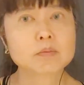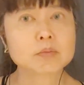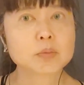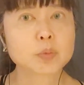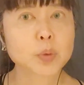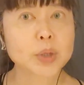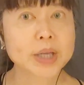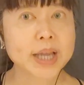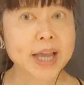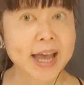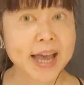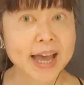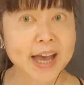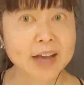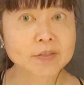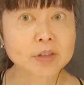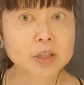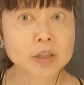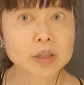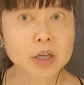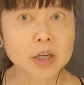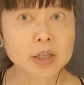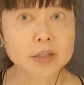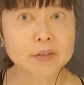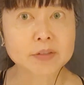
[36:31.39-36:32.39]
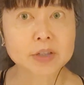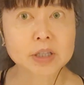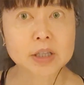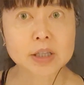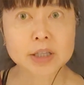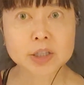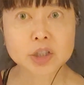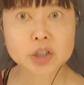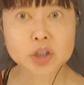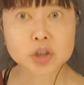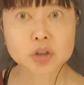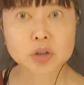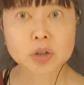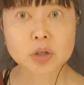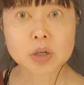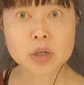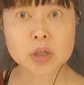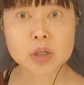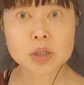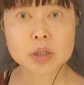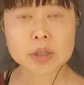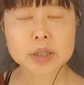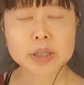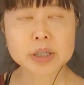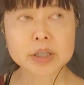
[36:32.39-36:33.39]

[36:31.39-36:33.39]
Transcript: we have a lot of cholesterol